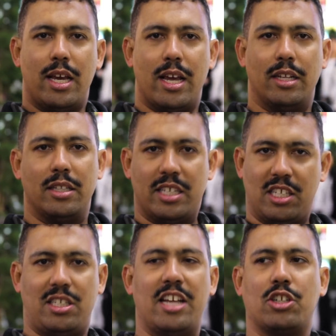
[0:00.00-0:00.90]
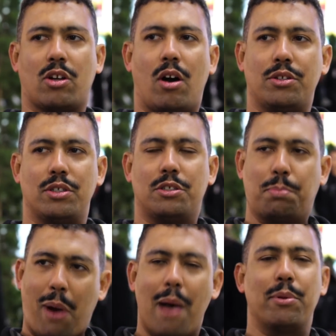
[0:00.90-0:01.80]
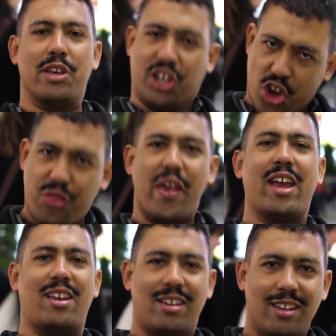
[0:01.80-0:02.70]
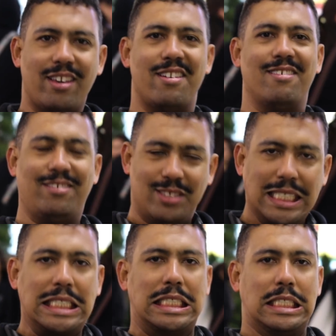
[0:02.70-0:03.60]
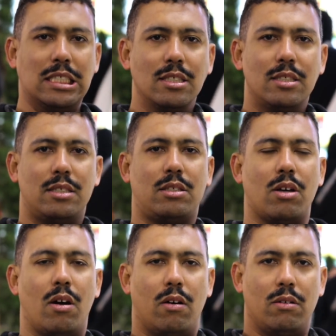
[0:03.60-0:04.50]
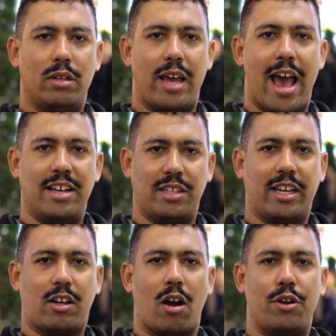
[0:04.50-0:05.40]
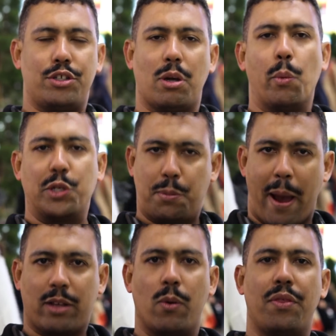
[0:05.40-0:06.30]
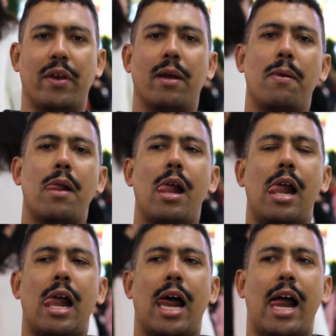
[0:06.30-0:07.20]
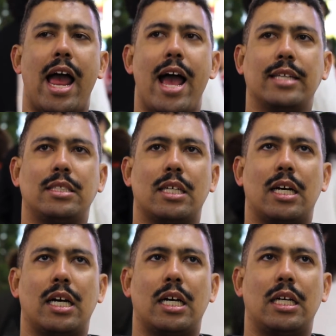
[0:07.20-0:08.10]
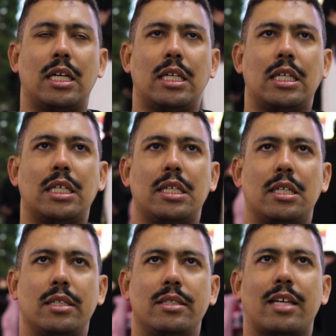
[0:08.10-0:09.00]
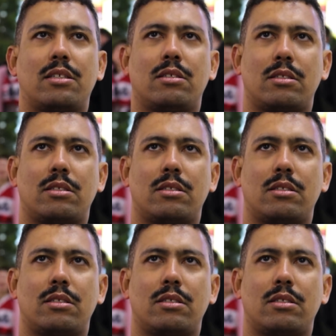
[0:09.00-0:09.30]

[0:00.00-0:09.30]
in East Asian culture is probably a good thing, you know. So it garners some respect with it, and that's